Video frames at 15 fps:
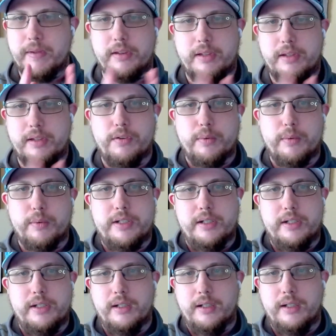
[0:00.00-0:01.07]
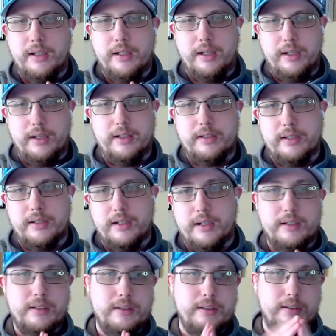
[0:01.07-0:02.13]
Thanks for watching, and
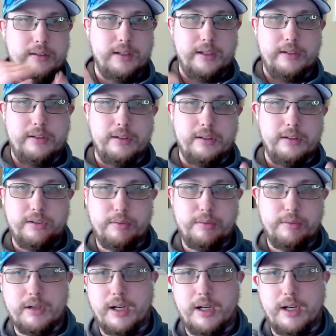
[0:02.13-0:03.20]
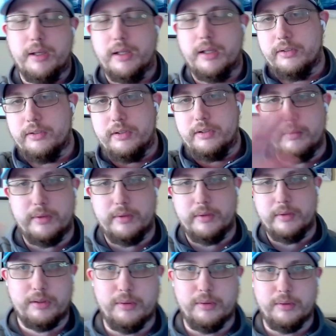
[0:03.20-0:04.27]
like, subscribe, and I'll see you in the
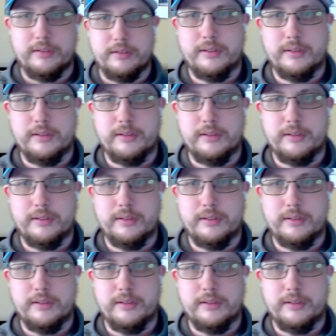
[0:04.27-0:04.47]
next one.